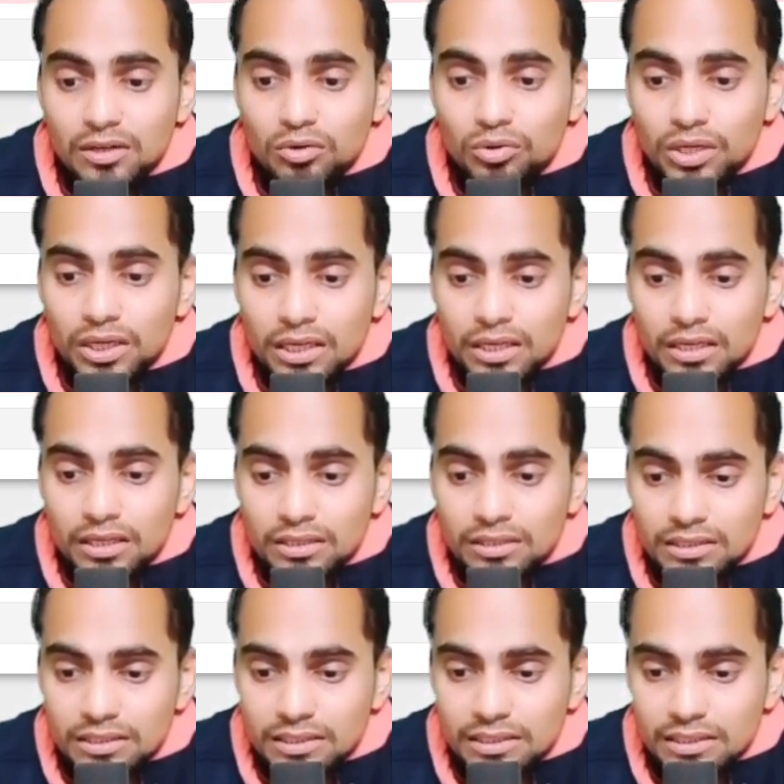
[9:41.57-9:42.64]
Okay,
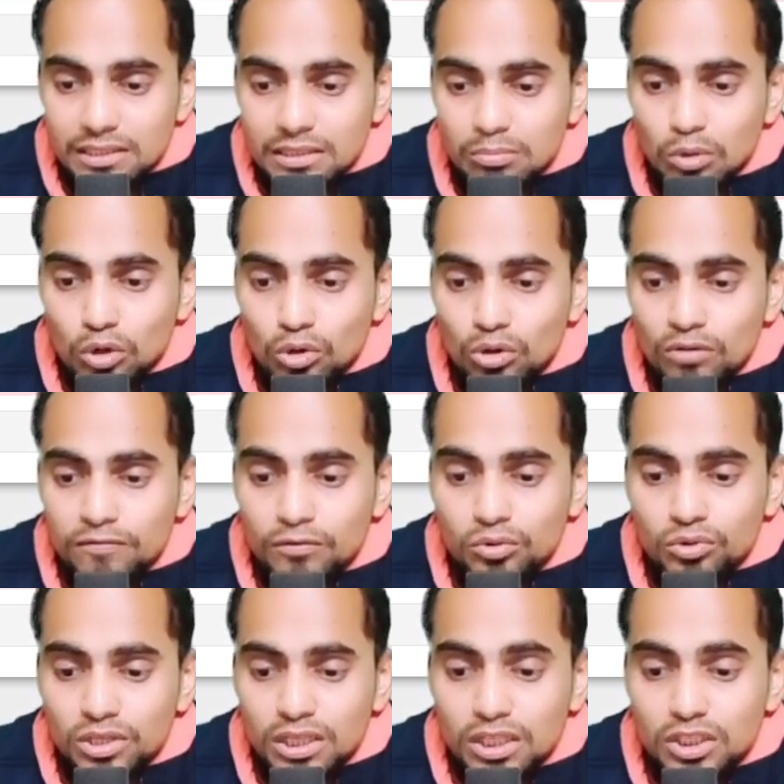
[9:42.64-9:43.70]
this block of
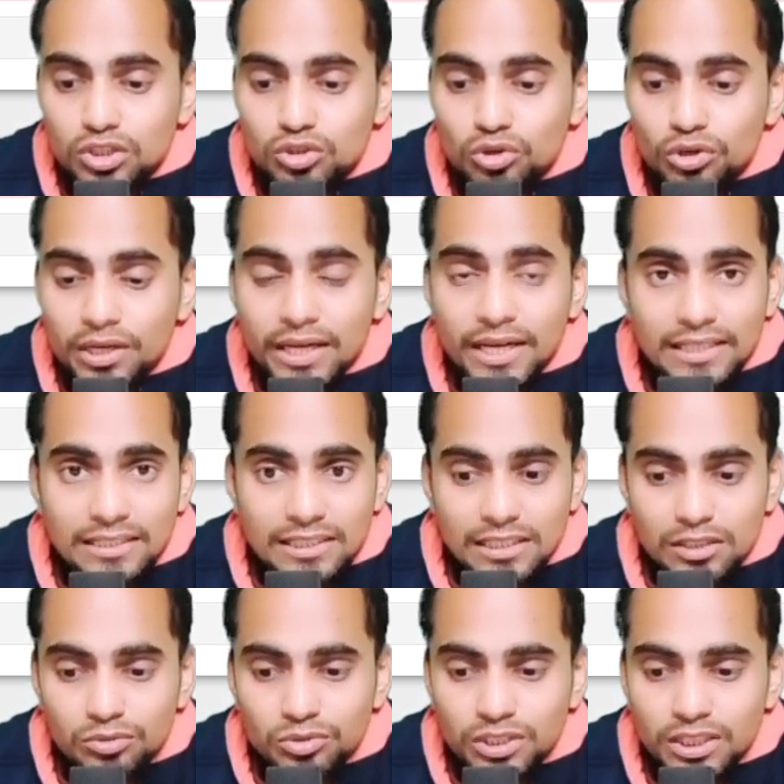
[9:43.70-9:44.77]
code is not
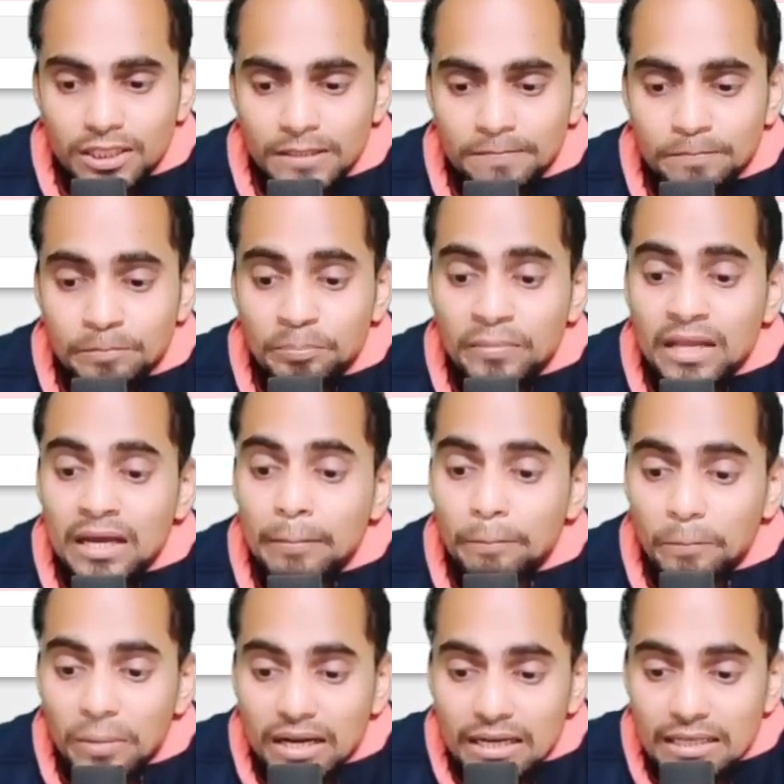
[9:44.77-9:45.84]
executed,
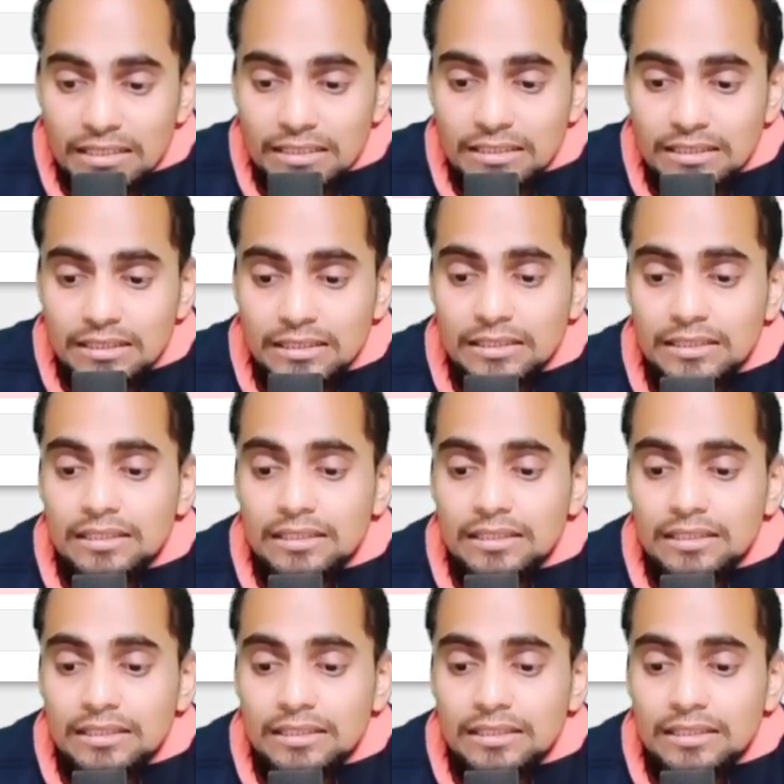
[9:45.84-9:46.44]
plus